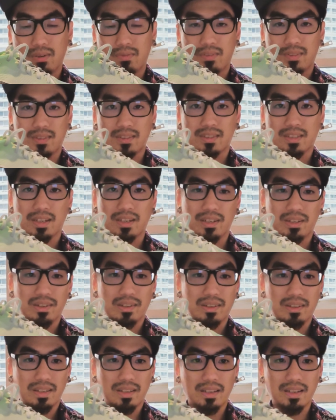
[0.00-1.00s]

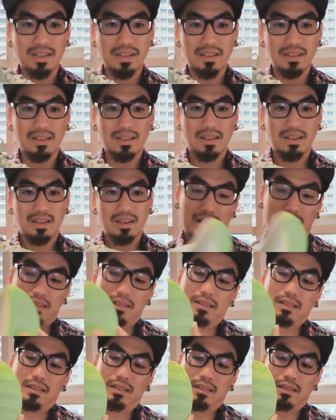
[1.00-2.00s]
sensation in the heel,
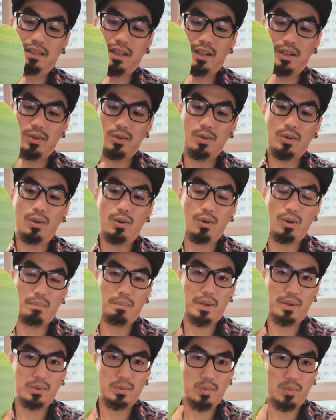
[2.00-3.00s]
and they do go a
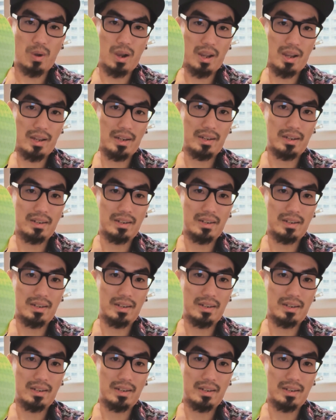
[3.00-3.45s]
bit wide